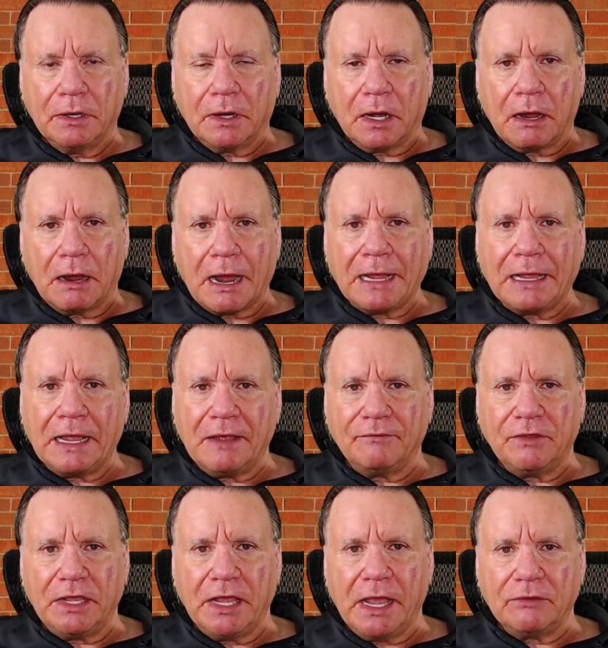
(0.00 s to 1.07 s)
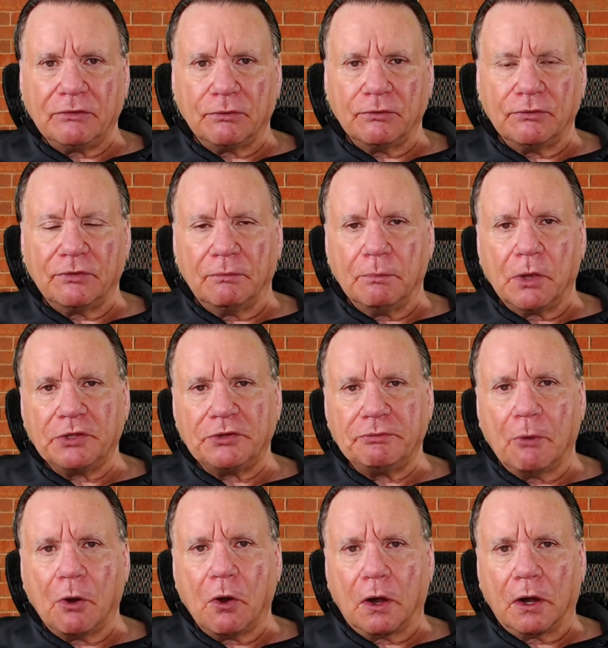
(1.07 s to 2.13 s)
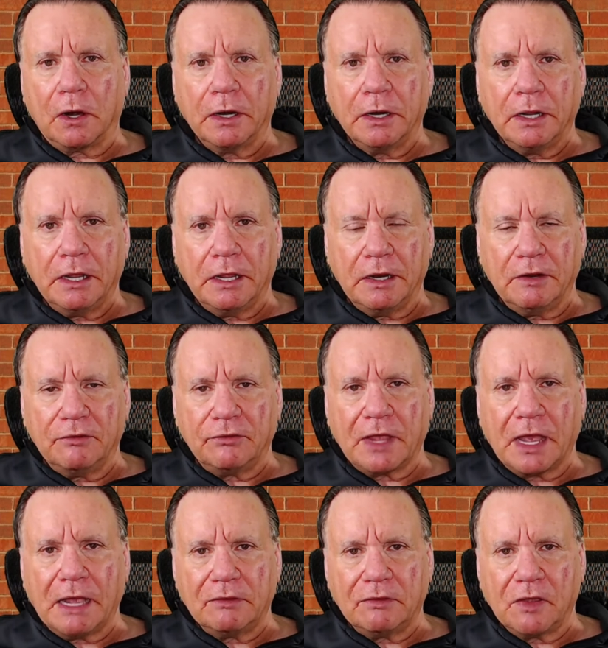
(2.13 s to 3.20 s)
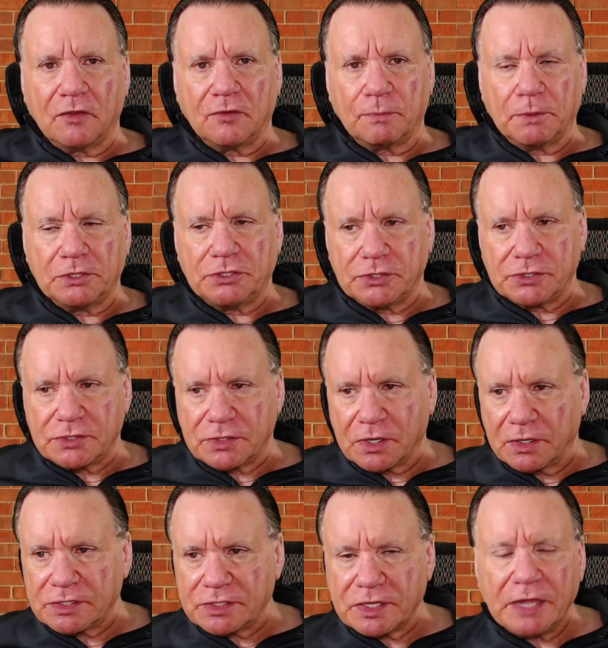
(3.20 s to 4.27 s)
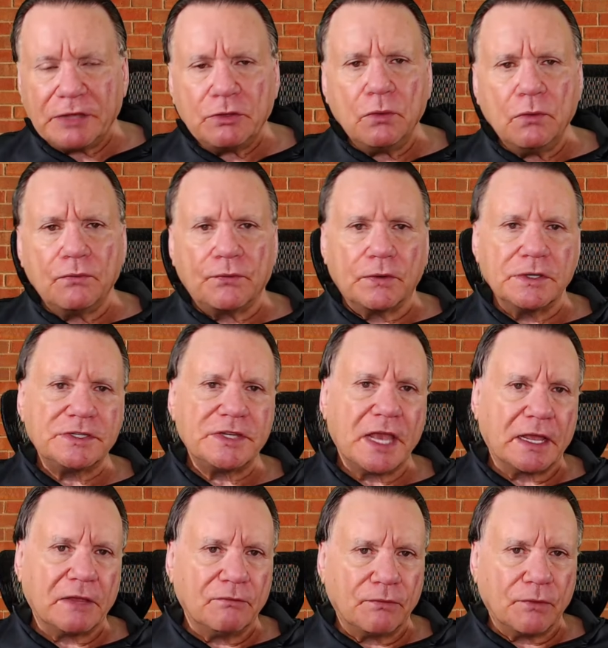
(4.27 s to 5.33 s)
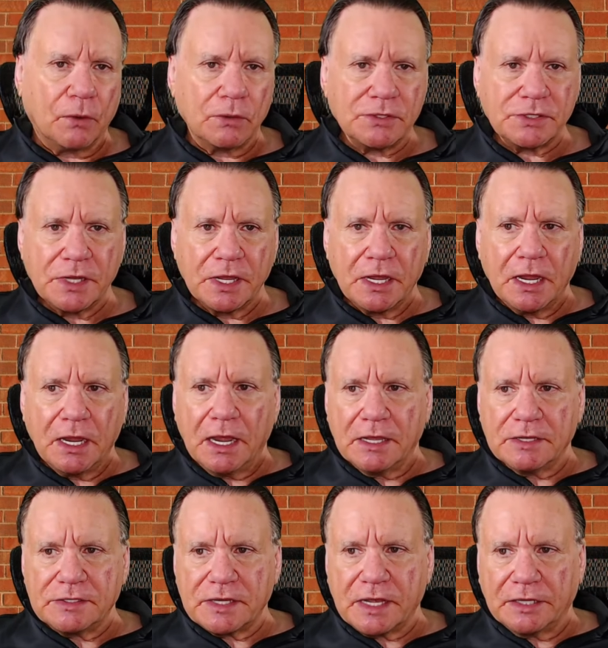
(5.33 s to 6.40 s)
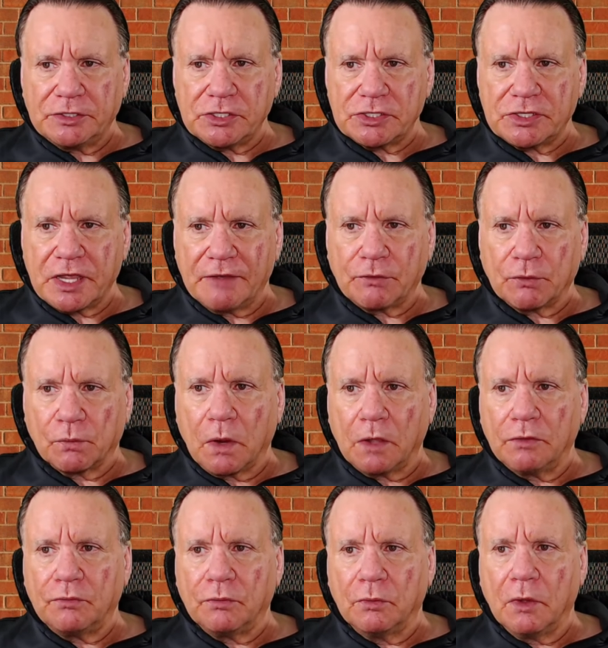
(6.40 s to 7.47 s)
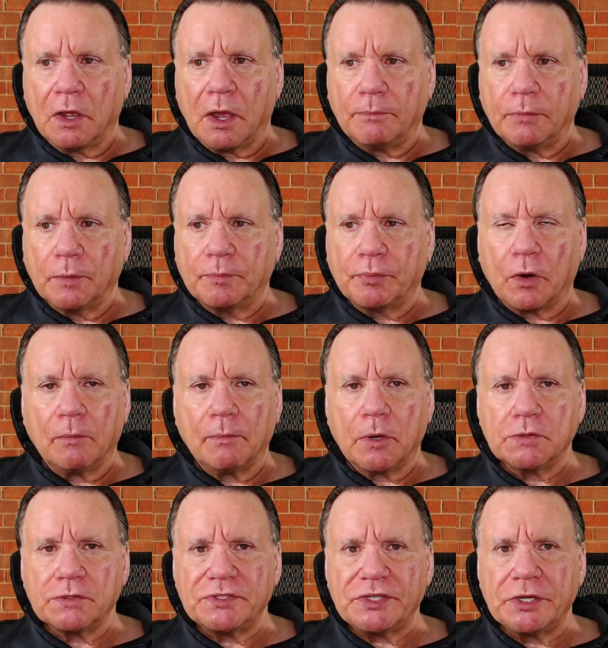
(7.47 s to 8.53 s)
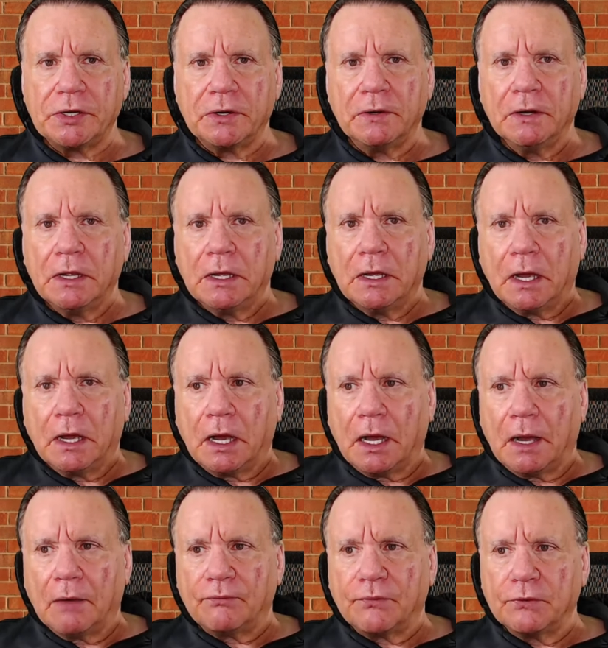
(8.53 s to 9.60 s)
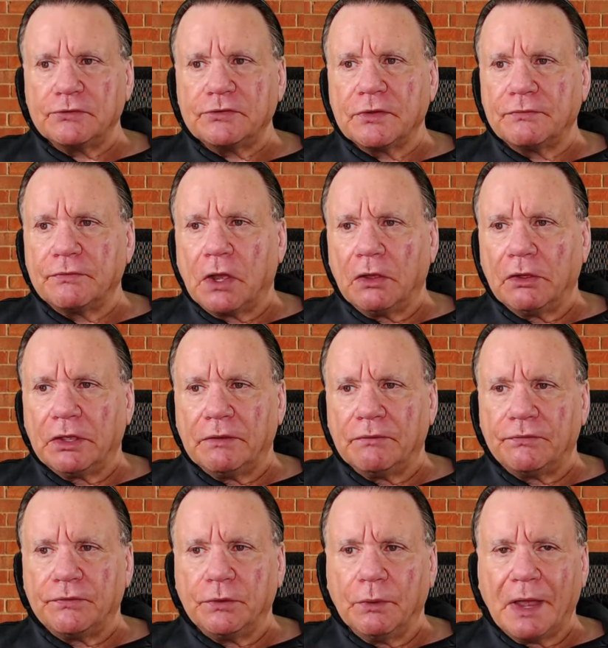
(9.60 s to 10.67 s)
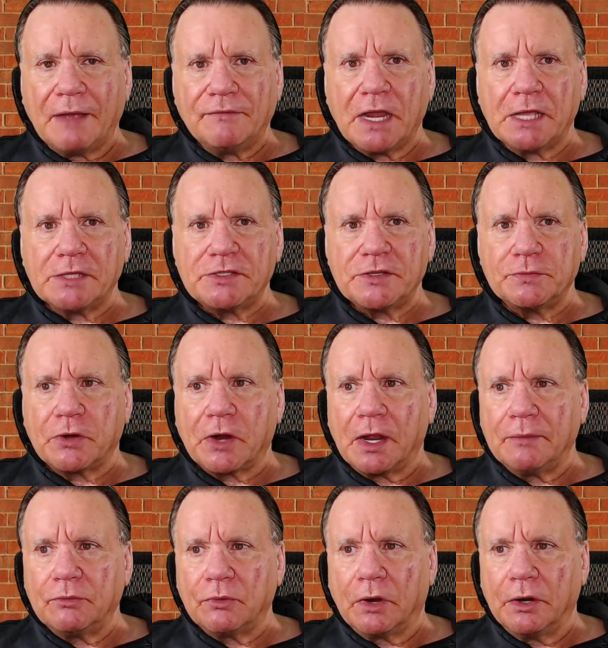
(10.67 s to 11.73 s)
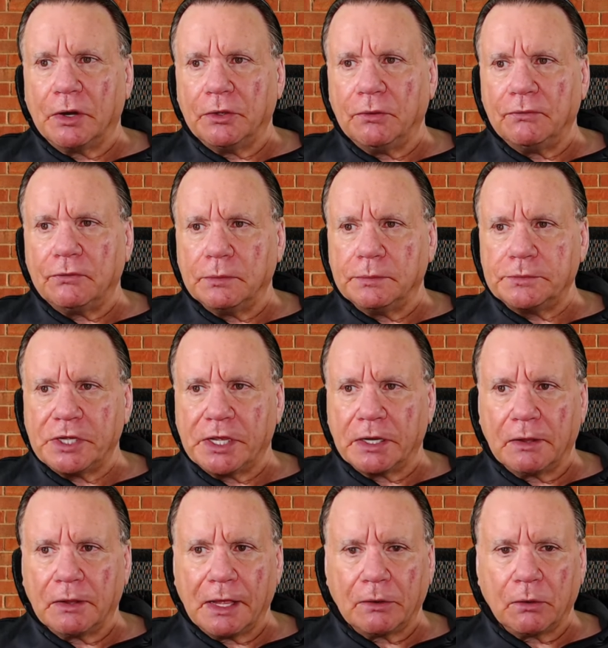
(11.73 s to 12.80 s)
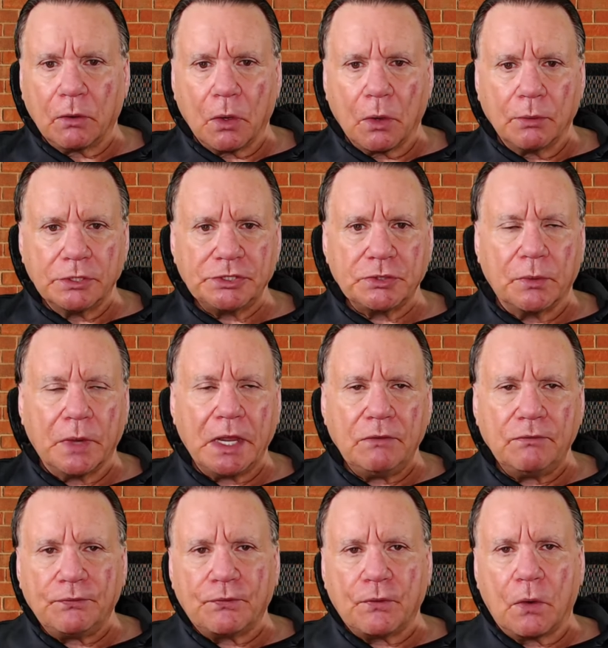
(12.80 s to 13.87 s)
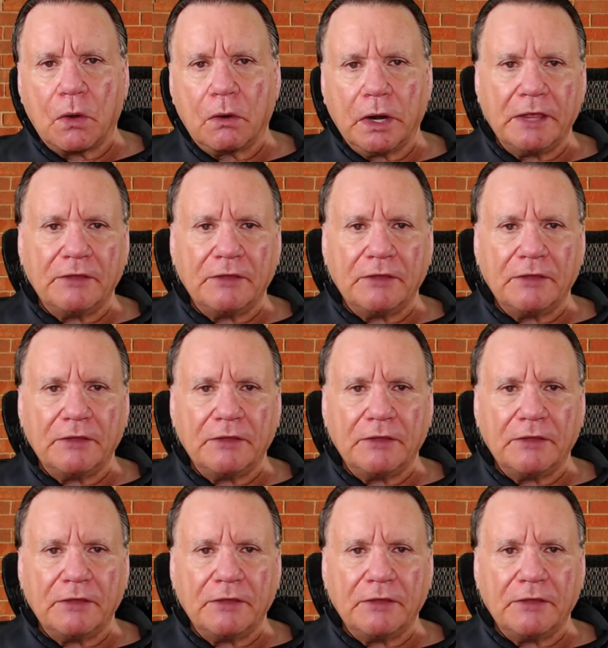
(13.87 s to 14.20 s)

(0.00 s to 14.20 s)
Uh, I have the answers and much more in this contest, but just uh, stay tuned for a second, folks, as I just have to run through a couple promos here. Uh, first of all, if you have not subscribed to our YouTube channel, I don't know what you're waiting for.